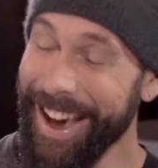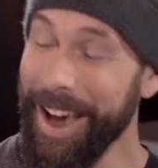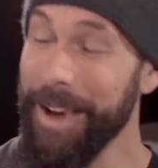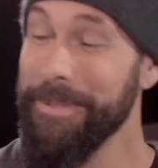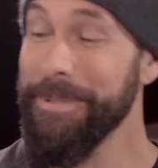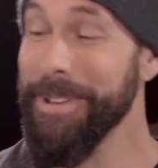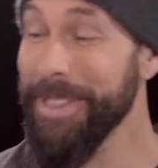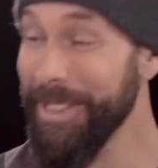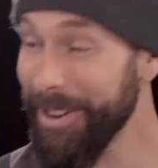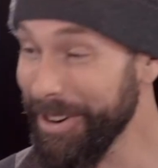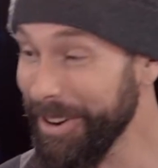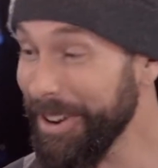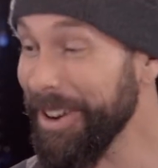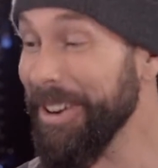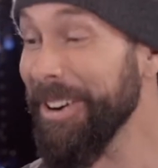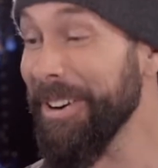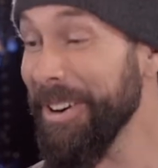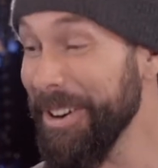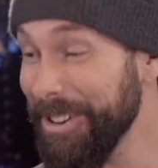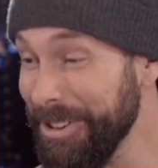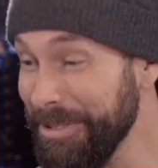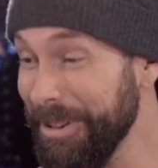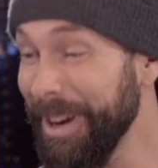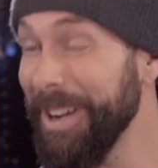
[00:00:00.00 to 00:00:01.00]
I mean, there
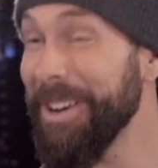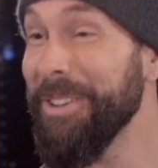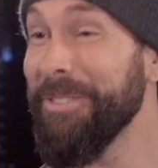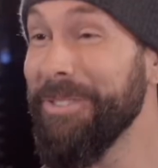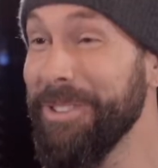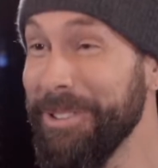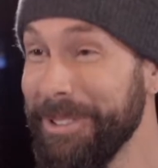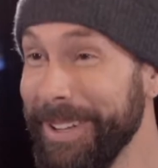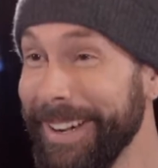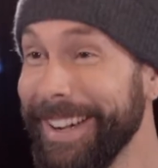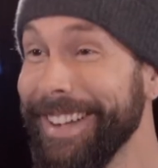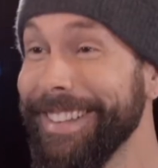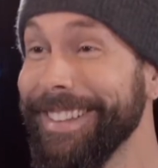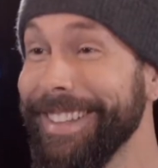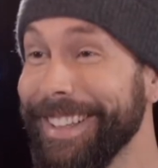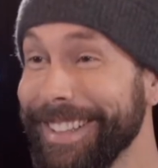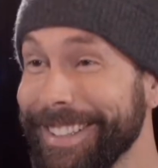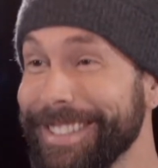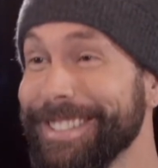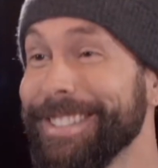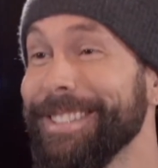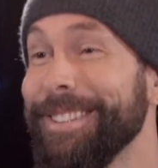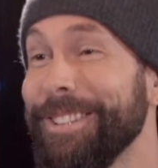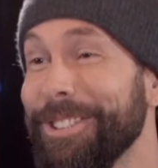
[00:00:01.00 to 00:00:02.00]
are quite a few
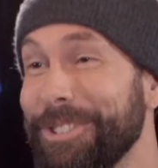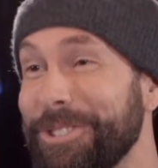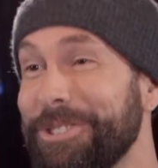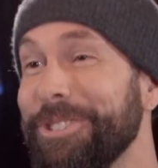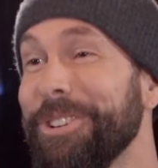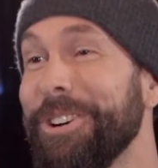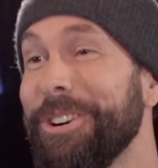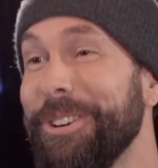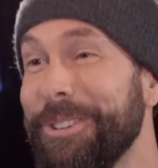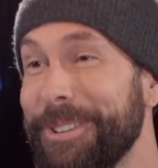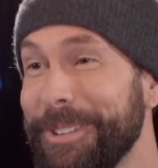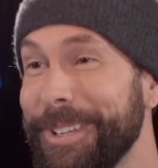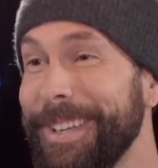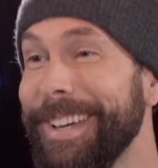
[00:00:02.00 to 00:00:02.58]
dialects in the show.